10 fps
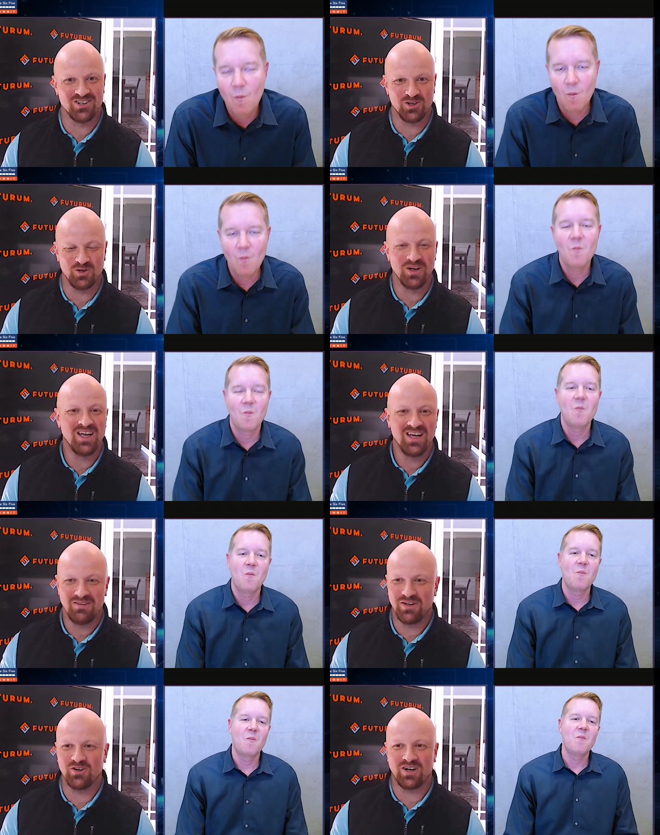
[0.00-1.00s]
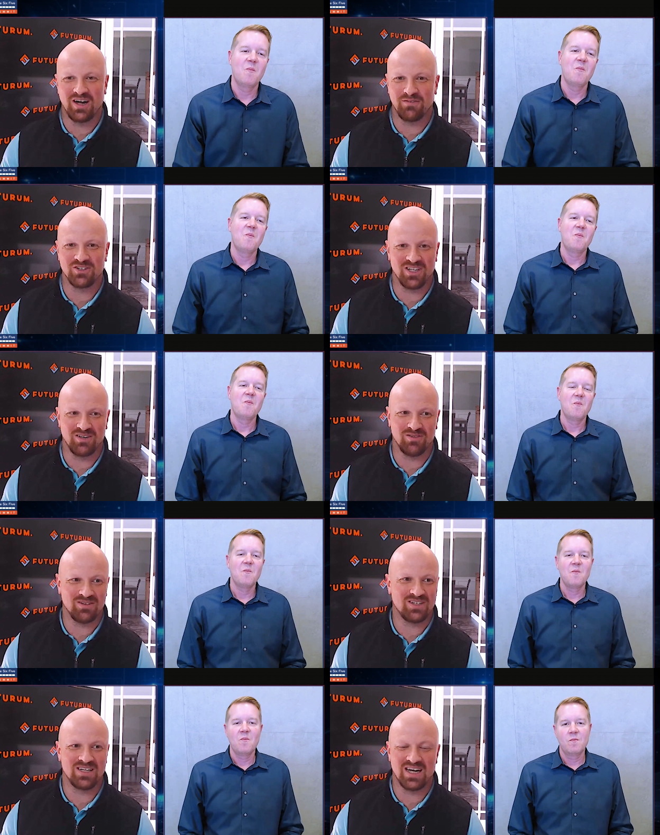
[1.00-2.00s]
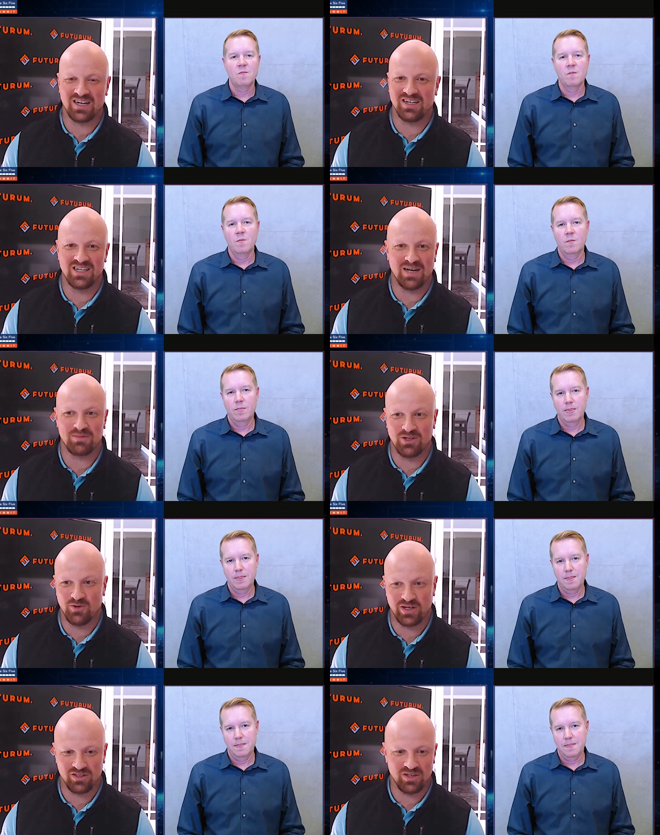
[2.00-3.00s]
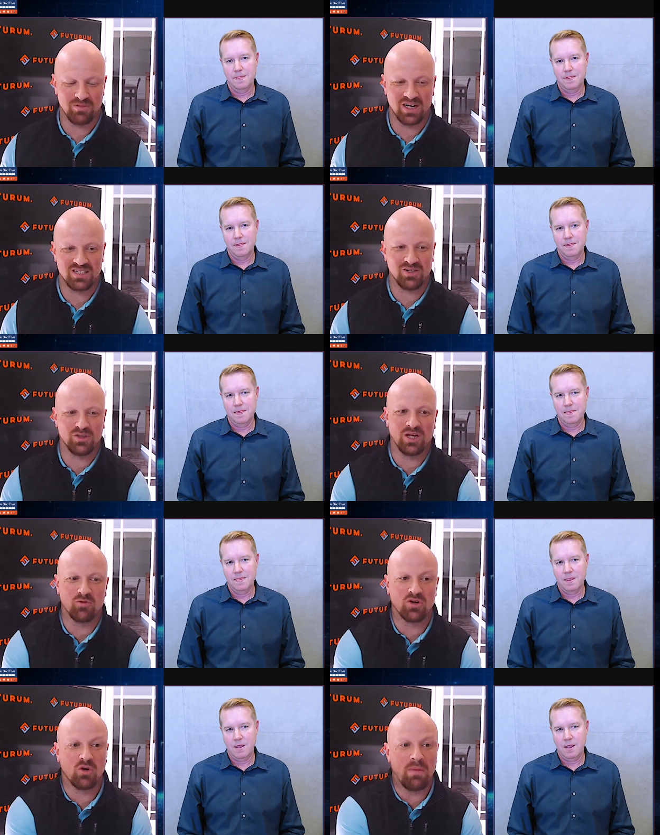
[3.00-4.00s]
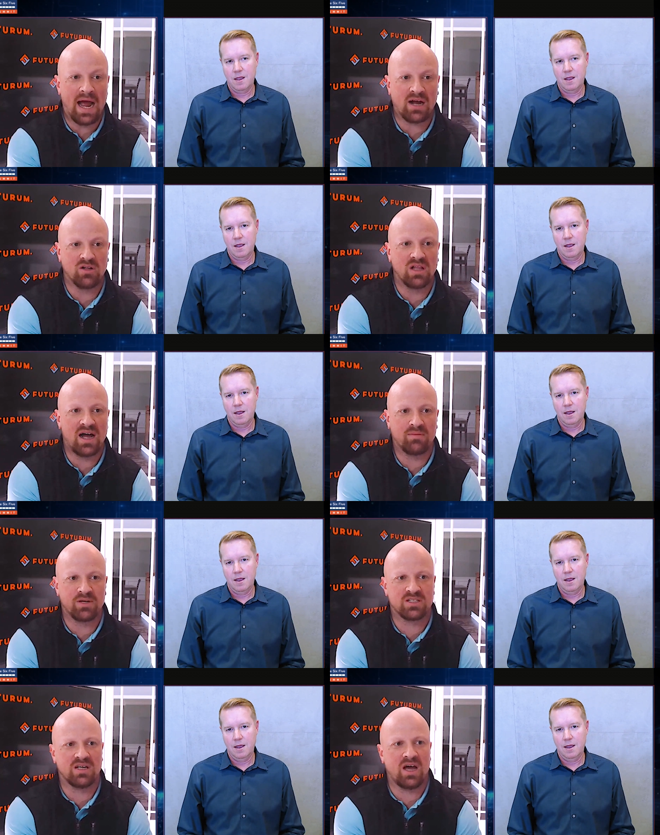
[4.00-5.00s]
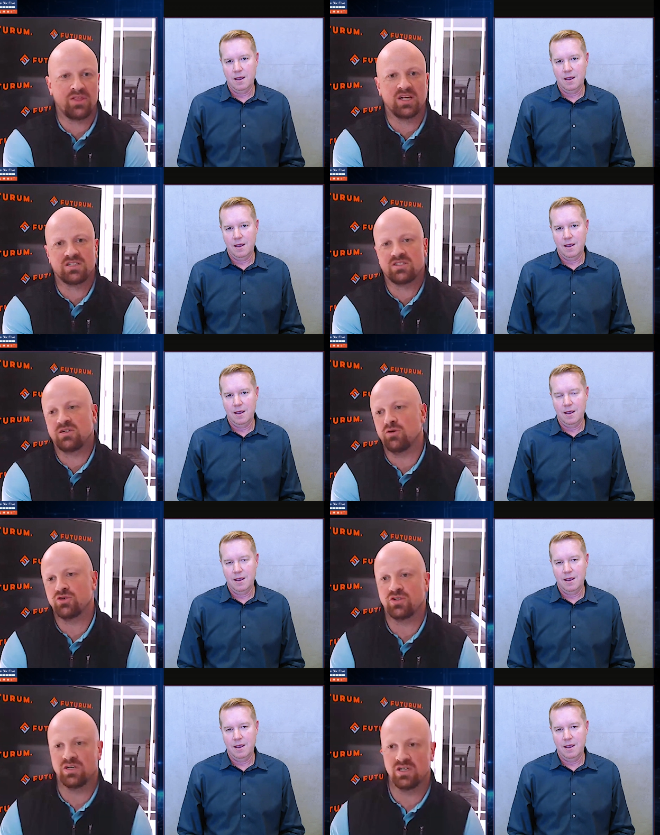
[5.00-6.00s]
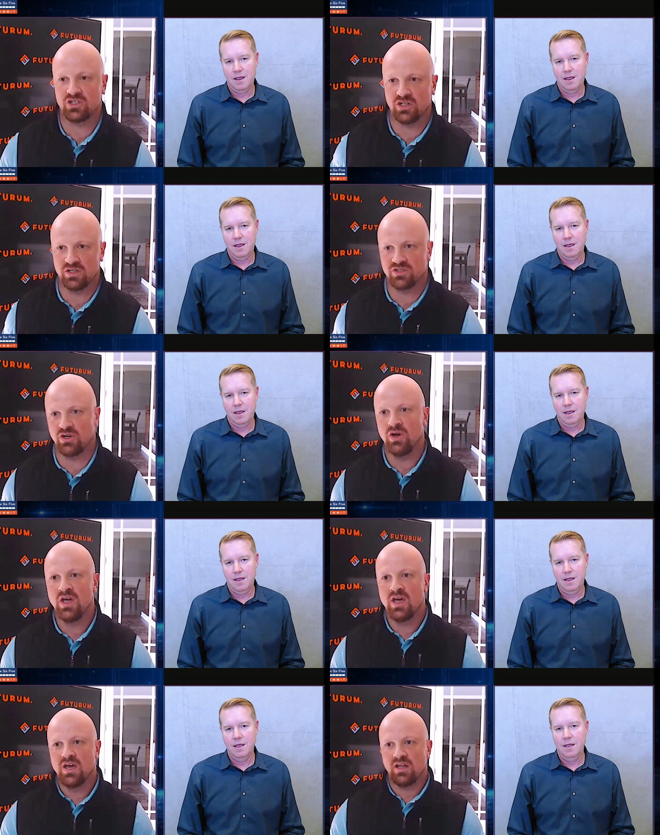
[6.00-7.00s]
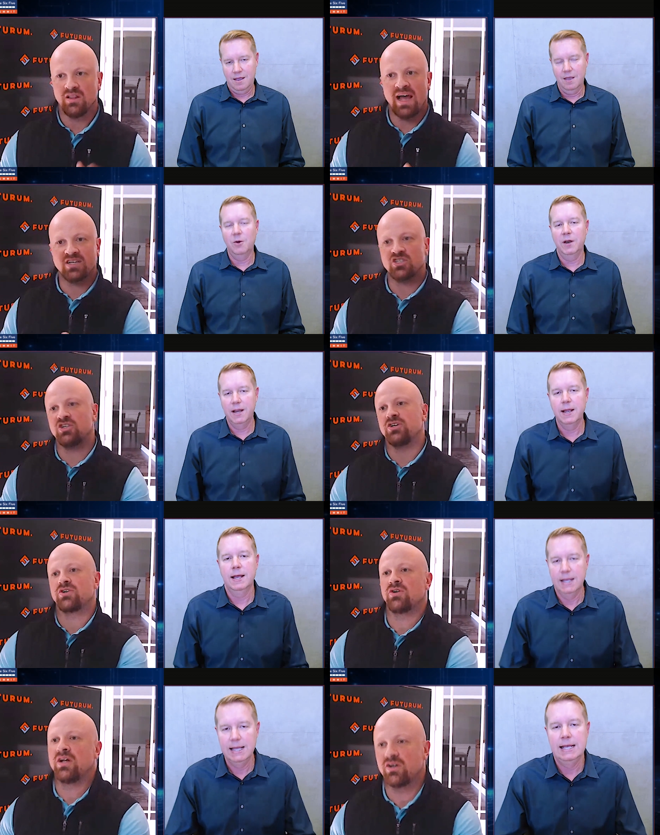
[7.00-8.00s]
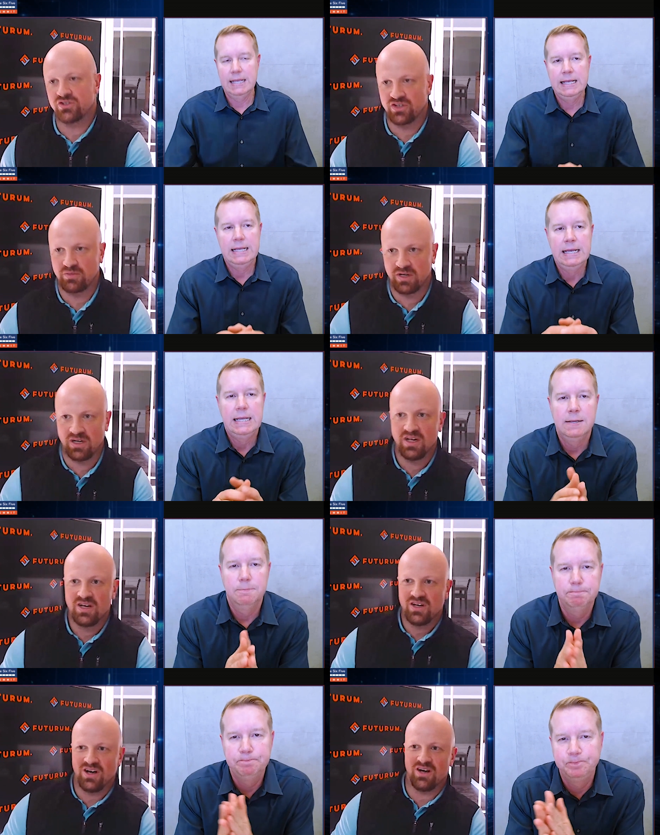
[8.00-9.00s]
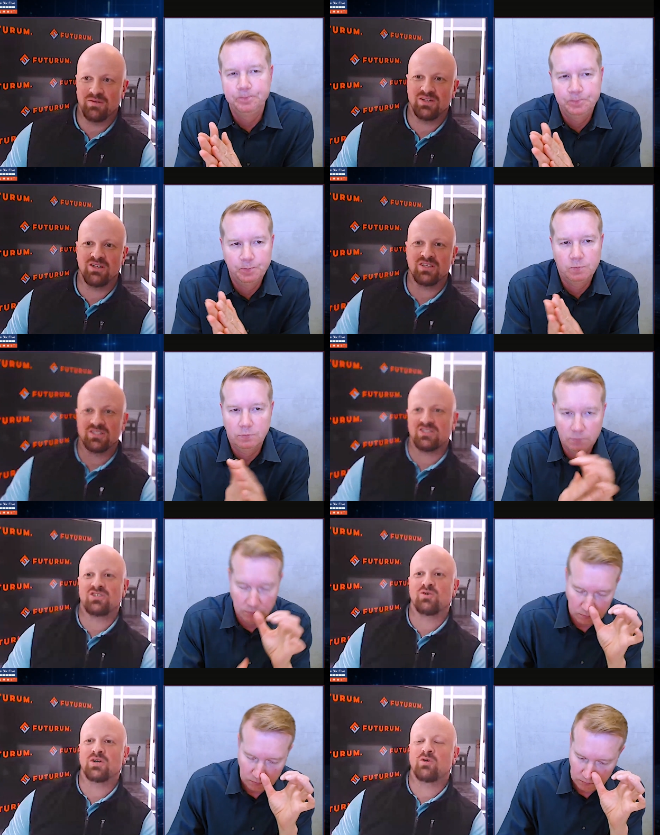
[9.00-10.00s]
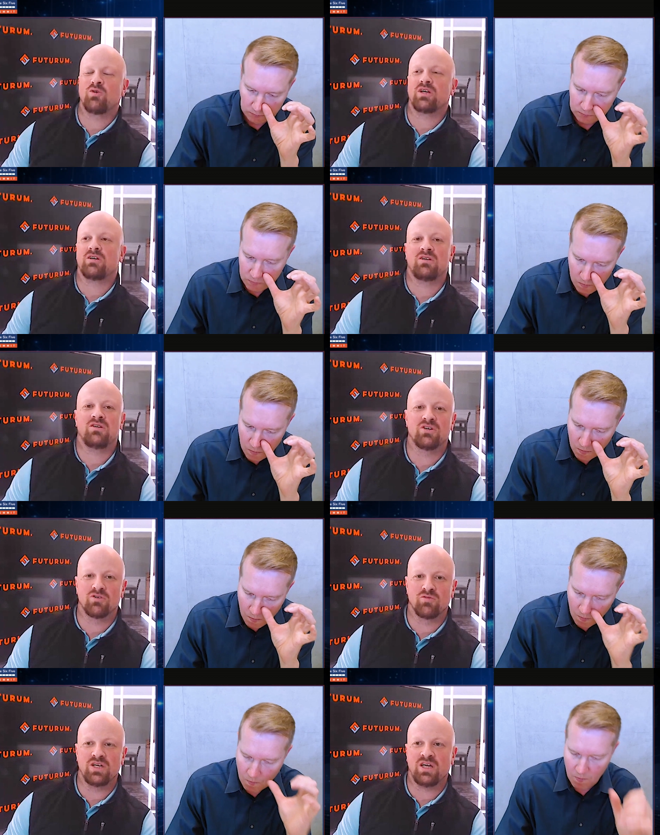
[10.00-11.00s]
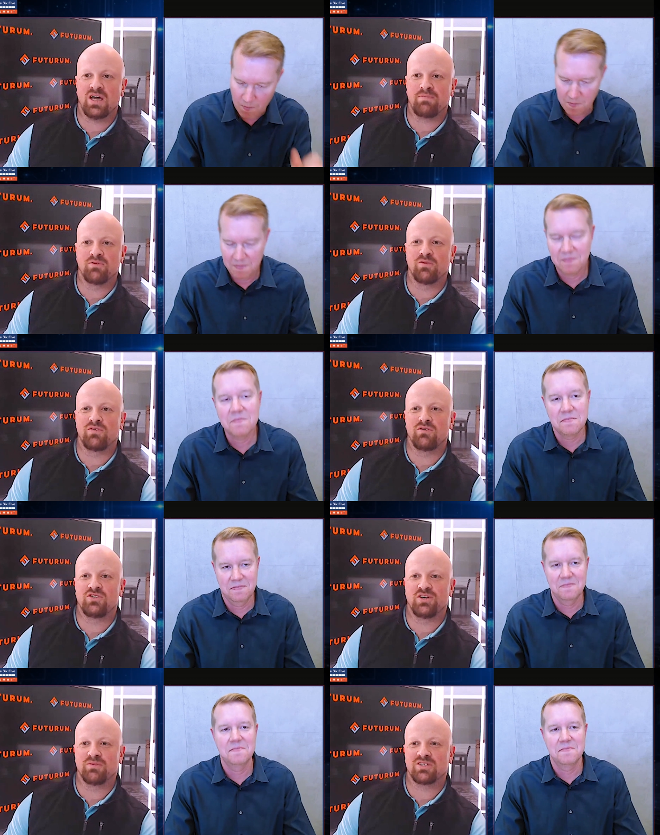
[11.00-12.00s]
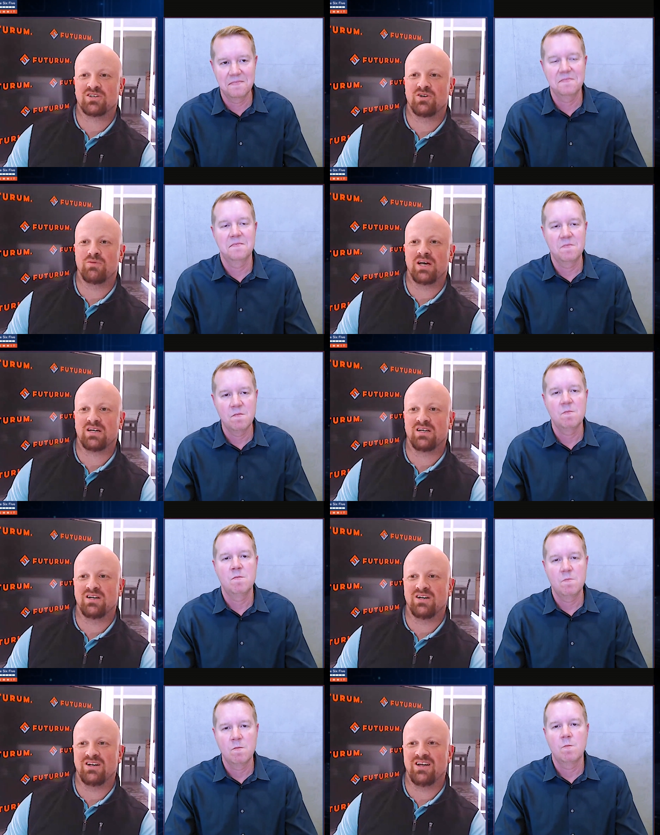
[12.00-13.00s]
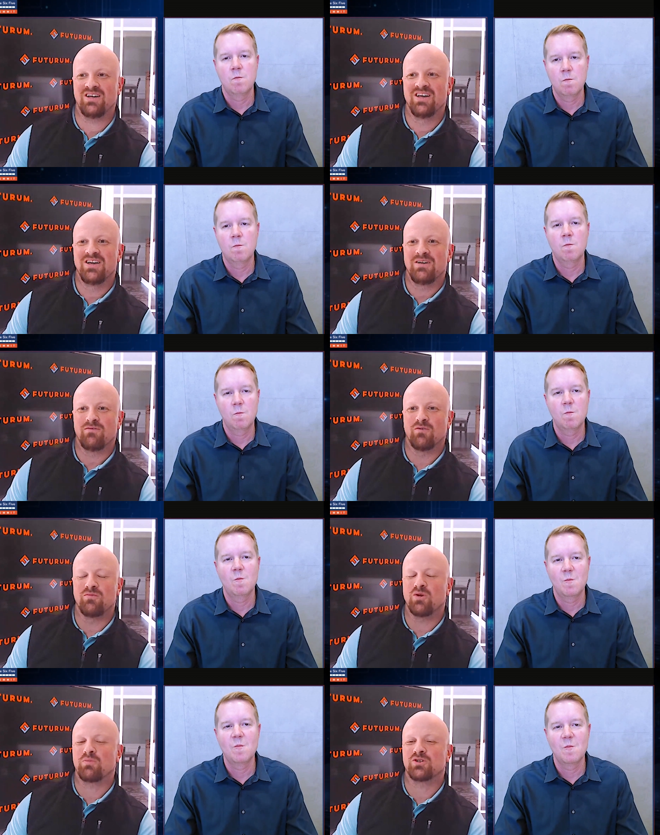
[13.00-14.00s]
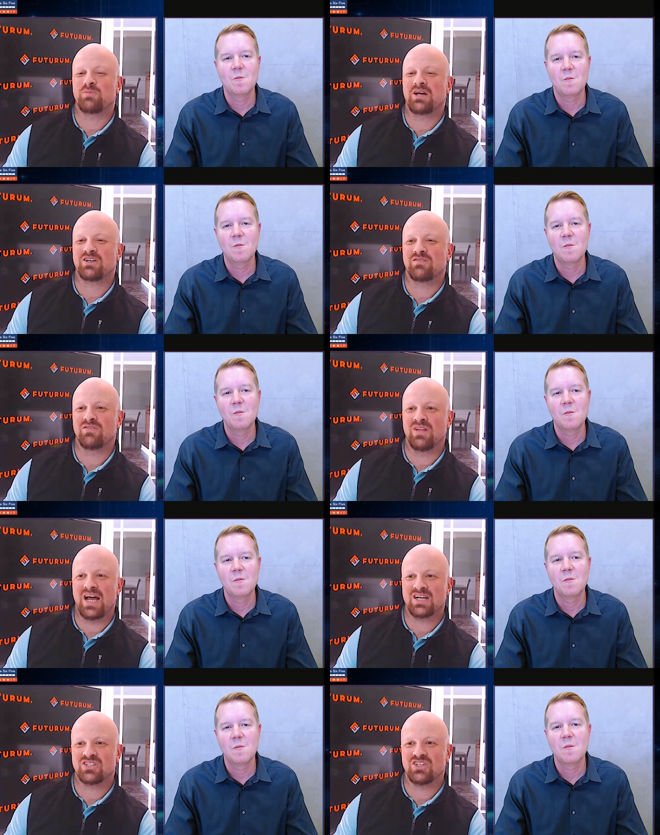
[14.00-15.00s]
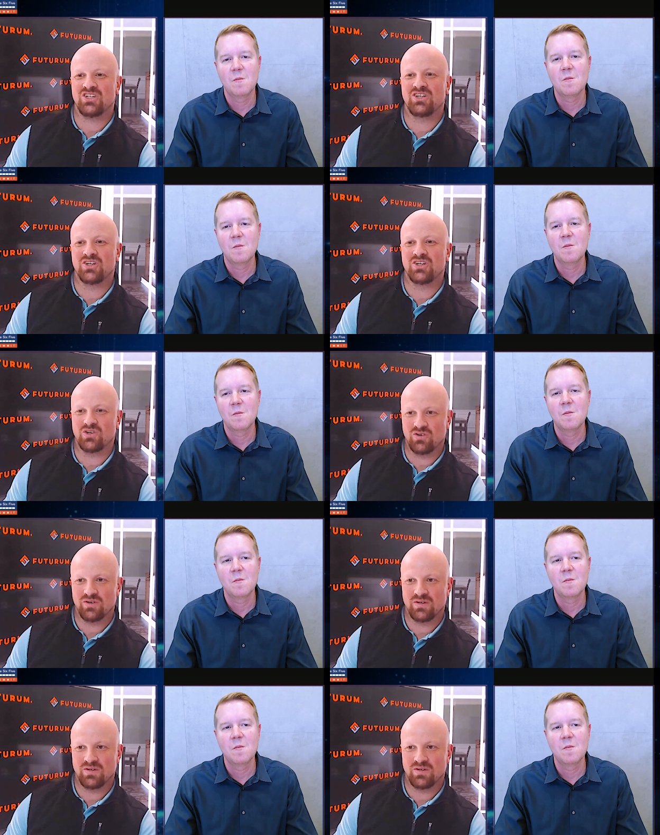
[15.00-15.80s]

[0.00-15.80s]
Speaker 1: mm-hmm. do. Video conferencing did not get adopted quickly, but I still think we'll go back a lot because I think it's the social condition. So last mm-hmm. year at our summit, um, let's just do a quick year recap and review, Jim. Let's go back and uh, uh, from your perspective, last year,